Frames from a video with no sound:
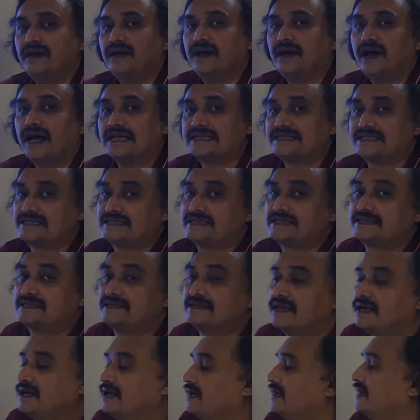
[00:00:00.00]
a
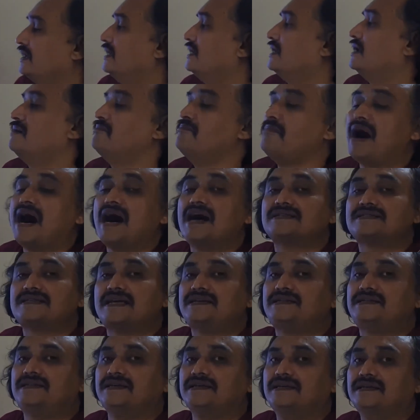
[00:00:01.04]
mass
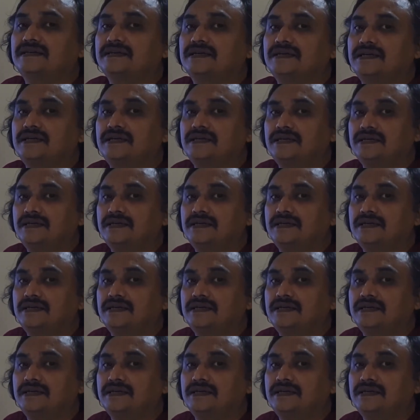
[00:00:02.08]
at the